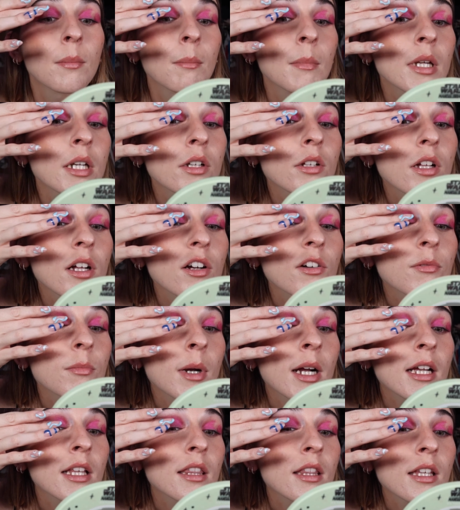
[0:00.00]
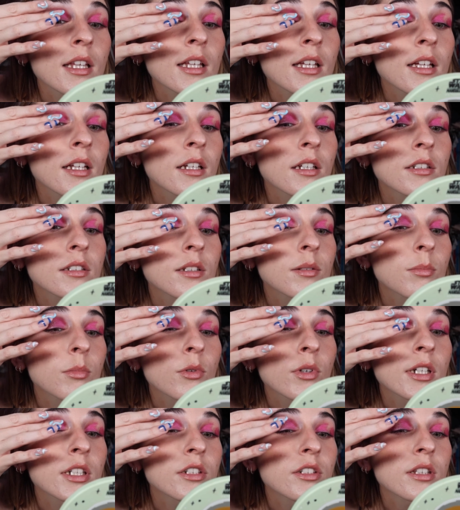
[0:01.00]
middle of my lid to
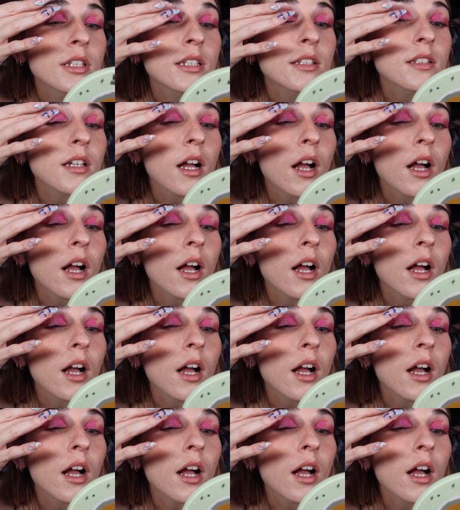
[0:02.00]
bridge these